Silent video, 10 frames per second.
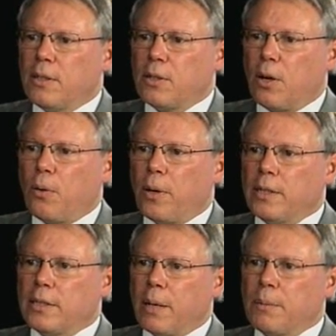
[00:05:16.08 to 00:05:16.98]
So
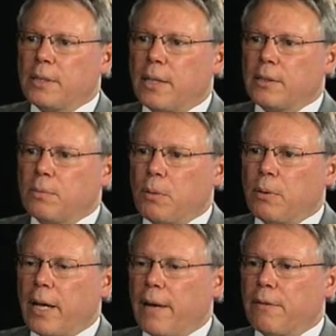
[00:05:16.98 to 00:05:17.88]
in some sense, we
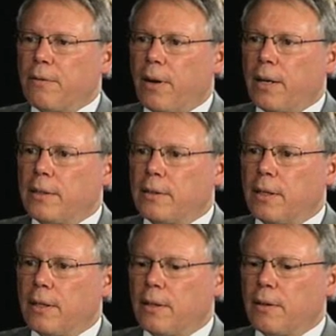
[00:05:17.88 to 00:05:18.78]
would have to find
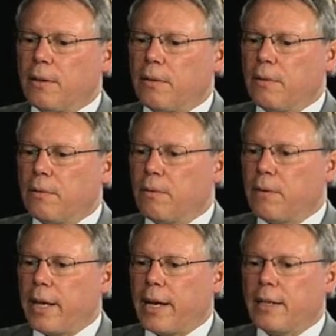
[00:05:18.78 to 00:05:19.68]

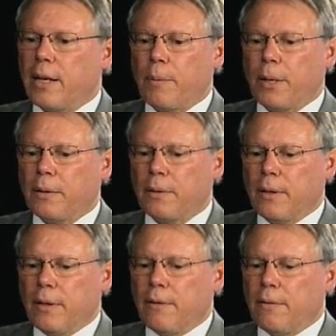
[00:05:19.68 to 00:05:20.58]
the economic
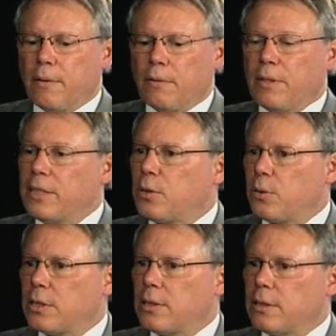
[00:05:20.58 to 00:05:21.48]

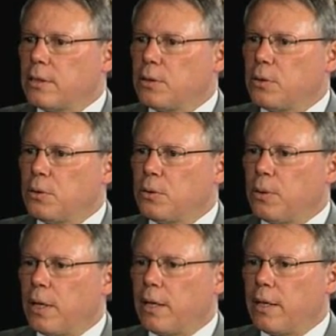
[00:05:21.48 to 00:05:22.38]
resources
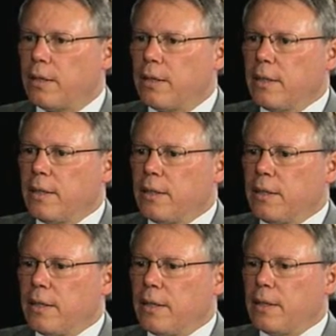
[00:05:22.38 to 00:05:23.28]
to
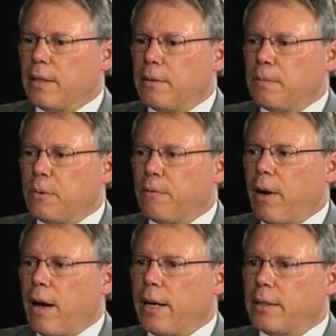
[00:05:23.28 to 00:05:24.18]

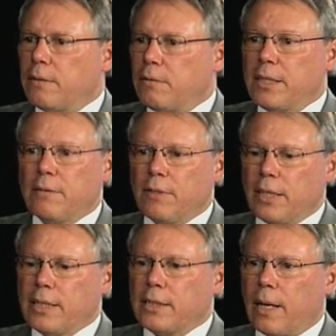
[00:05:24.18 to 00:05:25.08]
provide
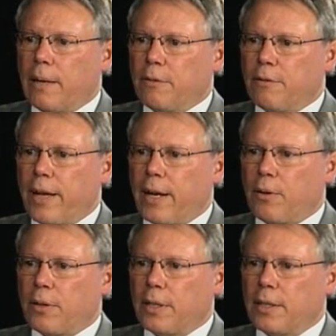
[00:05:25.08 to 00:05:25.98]
release time for
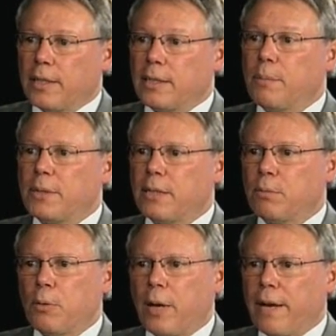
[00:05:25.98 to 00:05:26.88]
faculty. In some sense,
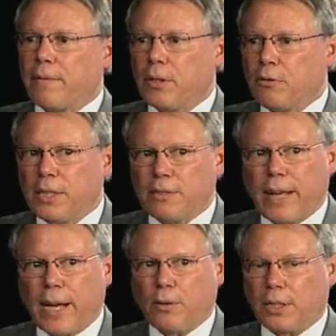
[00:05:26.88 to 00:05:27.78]
we will have to increase
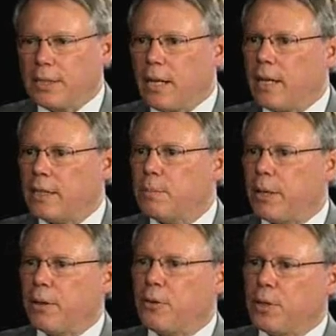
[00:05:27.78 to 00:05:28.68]
faculty size
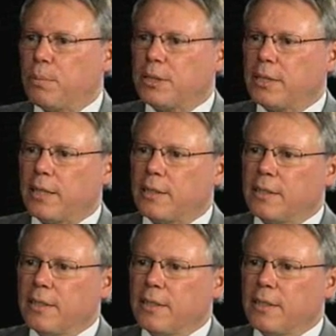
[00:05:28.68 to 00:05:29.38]
by 30%.